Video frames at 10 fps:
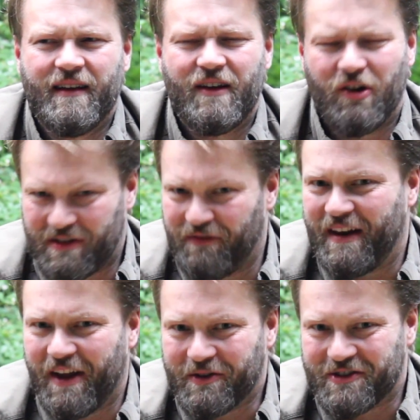lots of
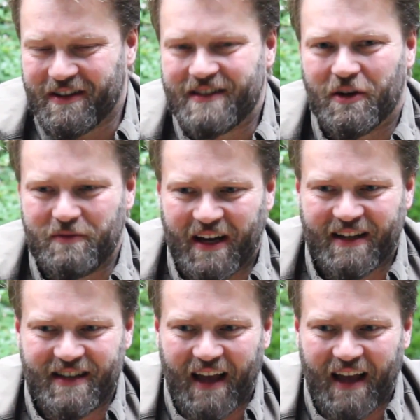videos on this subject,